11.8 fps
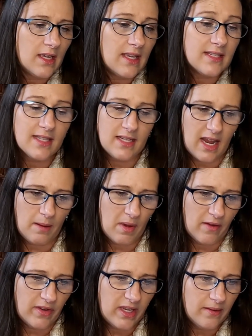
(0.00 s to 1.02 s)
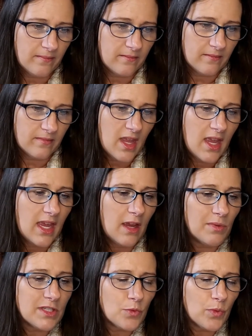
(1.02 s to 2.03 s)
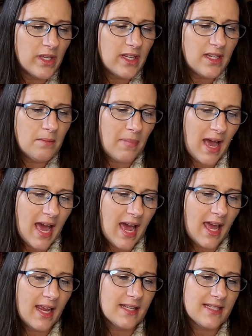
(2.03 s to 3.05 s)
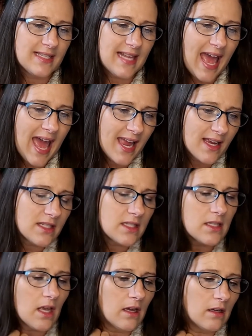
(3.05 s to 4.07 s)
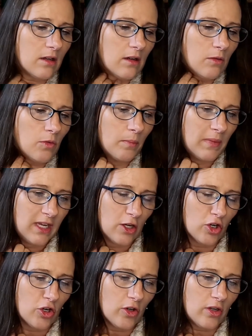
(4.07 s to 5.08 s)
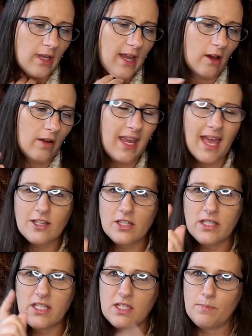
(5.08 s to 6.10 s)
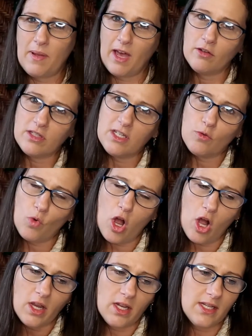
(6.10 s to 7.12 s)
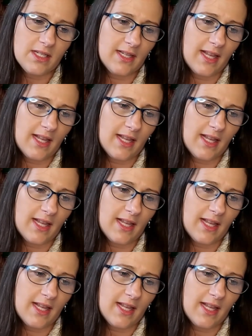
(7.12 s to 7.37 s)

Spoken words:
is the name of it. It was written by Sax Ramir. Now, he actually spells it wrong in his